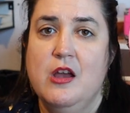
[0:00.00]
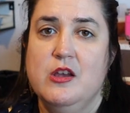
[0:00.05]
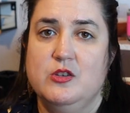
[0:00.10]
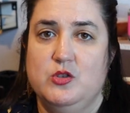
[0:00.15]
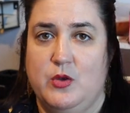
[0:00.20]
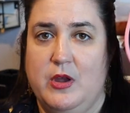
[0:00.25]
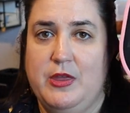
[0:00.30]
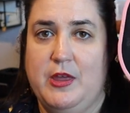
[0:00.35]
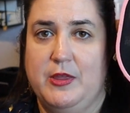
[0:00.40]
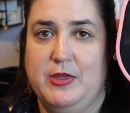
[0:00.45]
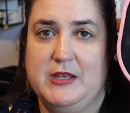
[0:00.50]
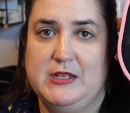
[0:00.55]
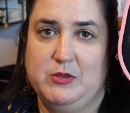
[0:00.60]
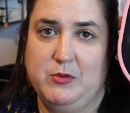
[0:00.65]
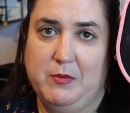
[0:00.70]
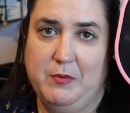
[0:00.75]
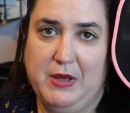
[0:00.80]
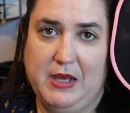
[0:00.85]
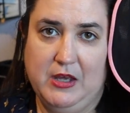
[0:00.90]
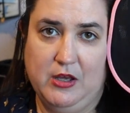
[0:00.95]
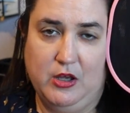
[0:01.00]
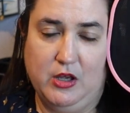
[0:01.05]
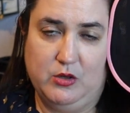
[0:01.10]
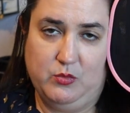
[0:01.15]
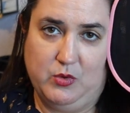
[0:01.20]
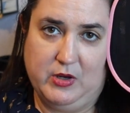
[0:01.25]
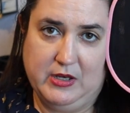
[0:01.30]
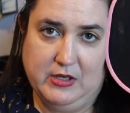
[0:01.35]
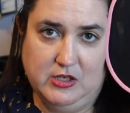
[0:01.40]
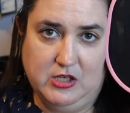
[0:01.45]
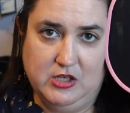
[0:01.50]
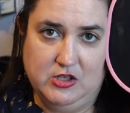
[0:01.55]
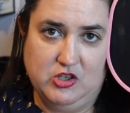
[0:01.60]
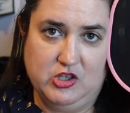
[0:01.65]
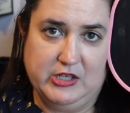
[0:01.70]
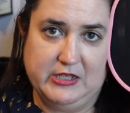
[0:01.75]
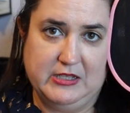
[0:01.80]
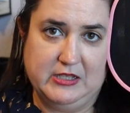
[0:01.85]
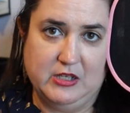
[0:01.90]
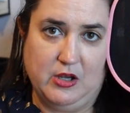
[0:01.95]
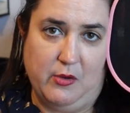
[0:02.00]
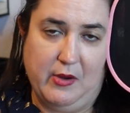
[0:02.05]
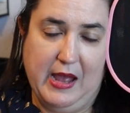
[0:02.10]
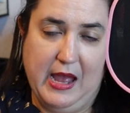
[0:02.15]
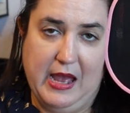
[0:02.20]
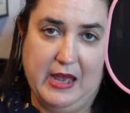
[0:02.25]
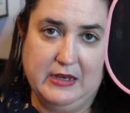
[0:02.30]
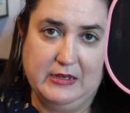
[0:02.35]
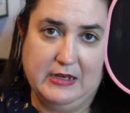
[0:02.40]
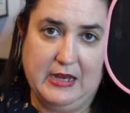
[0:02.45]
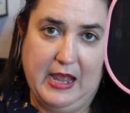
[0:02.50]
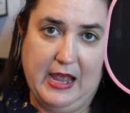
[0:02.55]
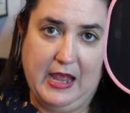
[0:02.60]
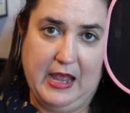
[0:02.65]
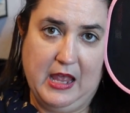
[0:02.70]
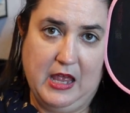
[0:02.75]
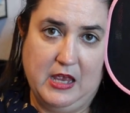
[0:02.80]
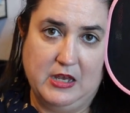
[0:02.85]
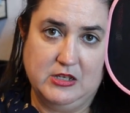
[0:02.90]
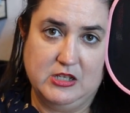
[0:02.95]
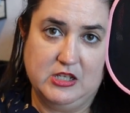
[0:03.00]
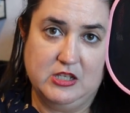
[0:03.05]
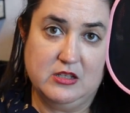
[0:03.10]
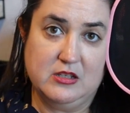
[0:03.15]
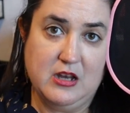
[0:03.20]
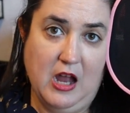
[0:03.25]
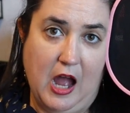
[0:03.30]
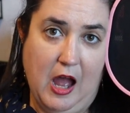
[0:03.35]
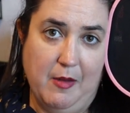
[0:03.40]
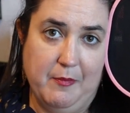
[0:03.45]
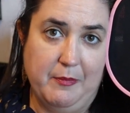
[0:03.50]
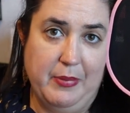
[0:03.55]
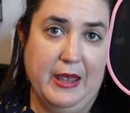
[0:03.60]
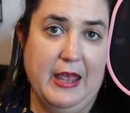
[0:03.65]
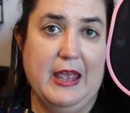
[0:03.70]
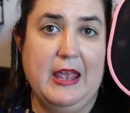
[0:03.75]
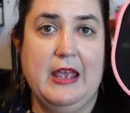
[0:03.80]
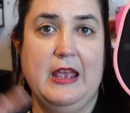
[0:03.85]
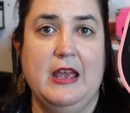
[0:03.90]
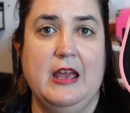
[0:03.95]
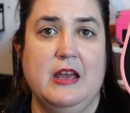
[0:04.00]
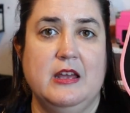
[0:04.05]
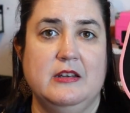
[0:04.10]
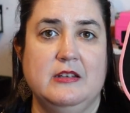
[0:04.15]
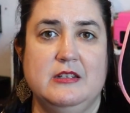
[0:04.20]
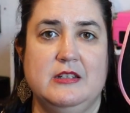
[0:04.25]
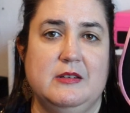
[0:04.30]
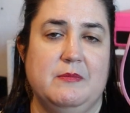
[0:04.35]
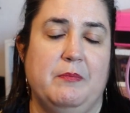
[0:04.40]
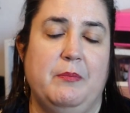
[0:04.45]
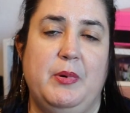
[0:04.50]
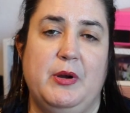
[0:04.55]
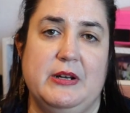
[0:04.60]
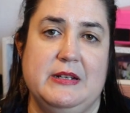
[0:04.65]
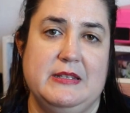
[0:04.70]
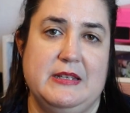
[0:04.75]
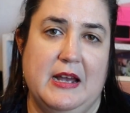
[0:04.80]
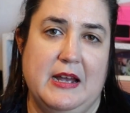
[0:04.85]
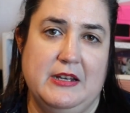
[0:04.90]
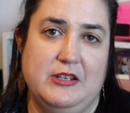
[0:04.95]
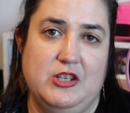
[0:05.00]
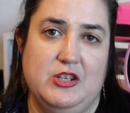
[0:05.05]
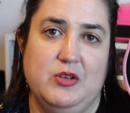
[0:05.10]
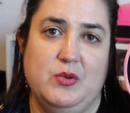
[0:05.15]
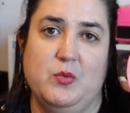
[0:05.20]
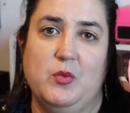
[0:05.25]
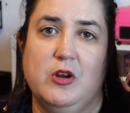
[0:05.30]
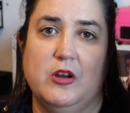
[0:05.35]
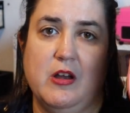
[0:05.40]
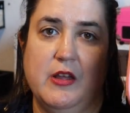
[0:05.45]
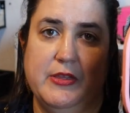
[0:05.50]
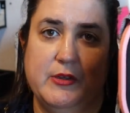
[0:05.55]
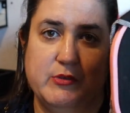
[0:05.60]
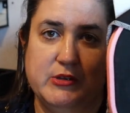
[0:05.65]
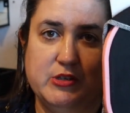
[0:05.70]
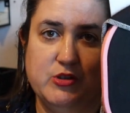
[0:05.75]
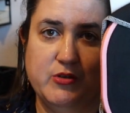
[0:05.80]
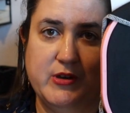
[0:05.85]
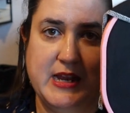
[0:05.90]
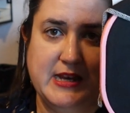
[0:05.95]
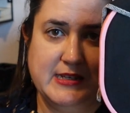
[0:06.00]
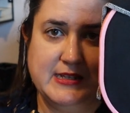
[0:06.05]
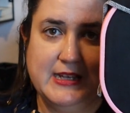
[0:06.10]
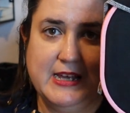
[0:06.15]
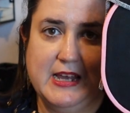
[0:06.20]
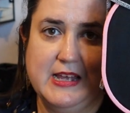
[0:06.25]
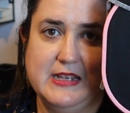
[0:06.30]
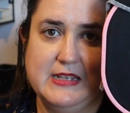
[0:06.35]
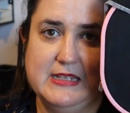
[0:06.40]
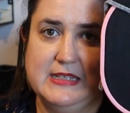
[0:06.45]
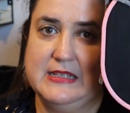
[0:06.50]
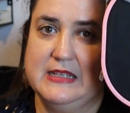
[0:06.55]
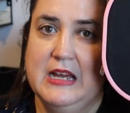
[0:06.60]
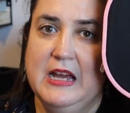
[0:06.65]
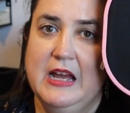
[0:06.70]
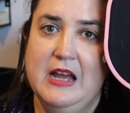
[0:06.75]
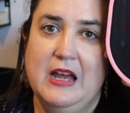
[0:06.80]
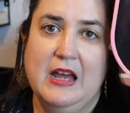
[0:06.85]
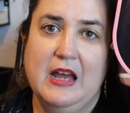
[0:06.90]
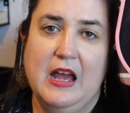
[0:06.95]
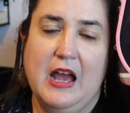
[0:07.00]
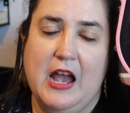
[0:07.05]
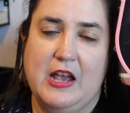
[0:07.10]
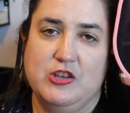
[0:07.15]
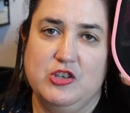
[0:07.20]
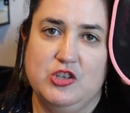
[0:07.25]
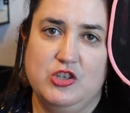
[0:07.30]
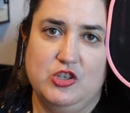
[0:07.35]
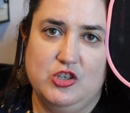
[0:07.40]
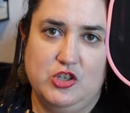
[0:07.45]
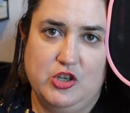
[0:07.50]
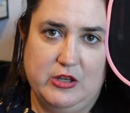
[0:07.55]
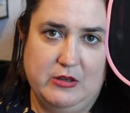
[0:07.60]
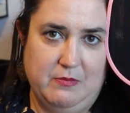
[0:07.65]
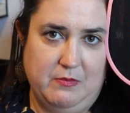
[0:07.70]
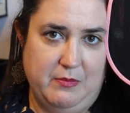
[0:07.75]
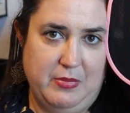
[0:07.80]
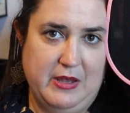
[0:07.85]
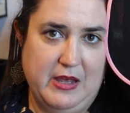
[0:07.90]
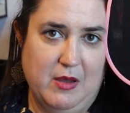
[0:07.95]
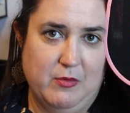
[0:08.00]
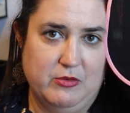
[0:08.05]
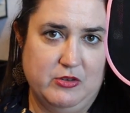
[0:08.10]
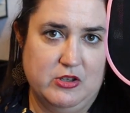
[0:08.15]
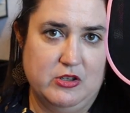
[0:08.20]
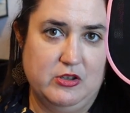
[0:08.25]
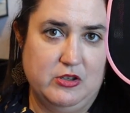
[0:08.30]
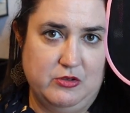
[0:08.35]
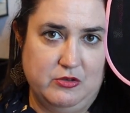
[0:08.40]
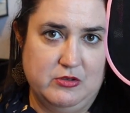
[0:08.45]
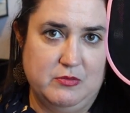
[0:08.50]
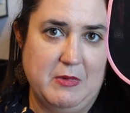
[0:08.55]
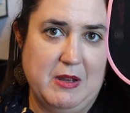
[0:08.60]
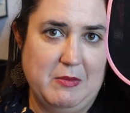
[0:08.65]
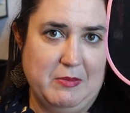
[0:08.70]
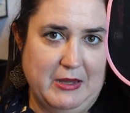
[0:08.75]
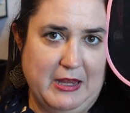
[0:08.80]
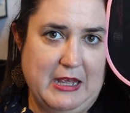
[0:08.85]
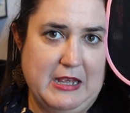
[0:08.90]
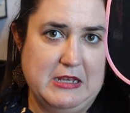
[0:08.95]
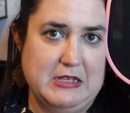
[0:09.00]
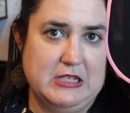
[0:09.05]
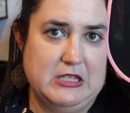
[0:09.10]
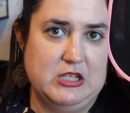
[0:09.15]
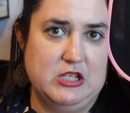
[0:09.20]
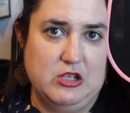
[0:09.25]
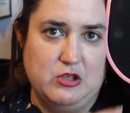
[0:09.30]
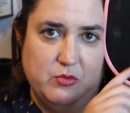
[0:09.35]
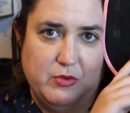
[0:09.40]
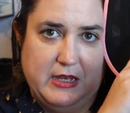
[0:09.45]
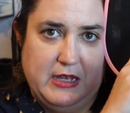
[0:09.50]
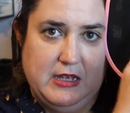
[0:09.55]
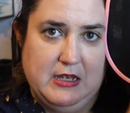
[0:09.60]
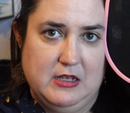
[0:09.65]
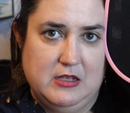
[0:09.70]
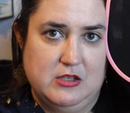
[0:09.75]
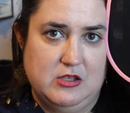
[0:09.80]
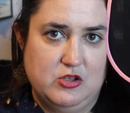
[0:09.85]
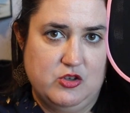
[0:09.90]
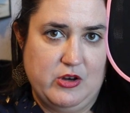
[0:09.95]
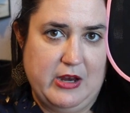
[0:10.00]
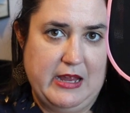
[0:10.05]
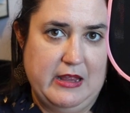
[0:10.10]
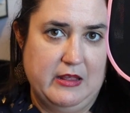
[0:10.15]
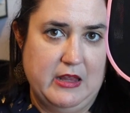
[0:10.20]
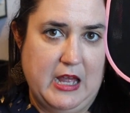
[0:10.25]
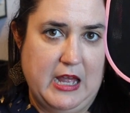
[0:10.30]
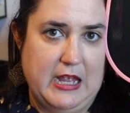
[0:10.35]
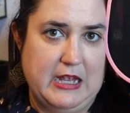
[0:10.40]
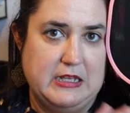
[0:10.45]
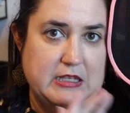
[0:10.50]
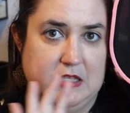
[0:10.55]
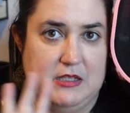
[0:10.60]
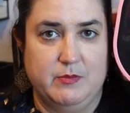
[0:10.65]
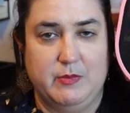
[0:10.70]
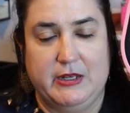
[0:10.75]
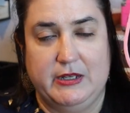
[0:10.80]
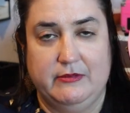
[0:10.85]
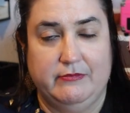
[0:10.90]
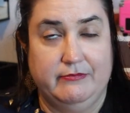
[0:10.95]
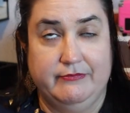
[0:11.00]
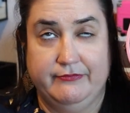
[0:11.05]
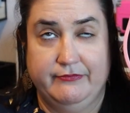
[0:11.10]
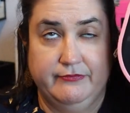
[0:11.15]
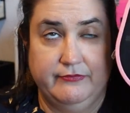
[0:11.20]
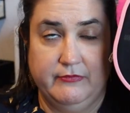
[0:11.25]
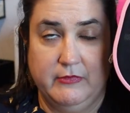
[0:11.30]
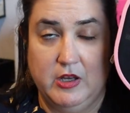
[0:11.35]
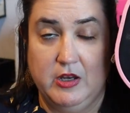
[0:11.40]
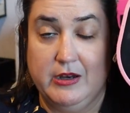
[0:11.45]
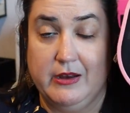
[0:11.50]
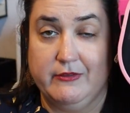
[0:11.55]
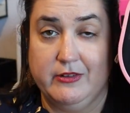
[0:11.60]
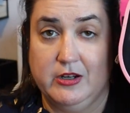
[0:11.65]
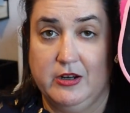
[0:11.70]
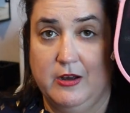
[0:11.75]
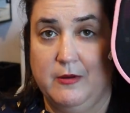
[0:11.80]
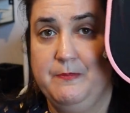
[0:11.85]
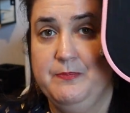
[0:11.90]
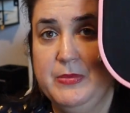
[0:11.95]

So I thought this would be a good one to just go ahead and stop and put aside to work on the retreat, because I shouldn't be able to lose my place doing straight lines, but you never know.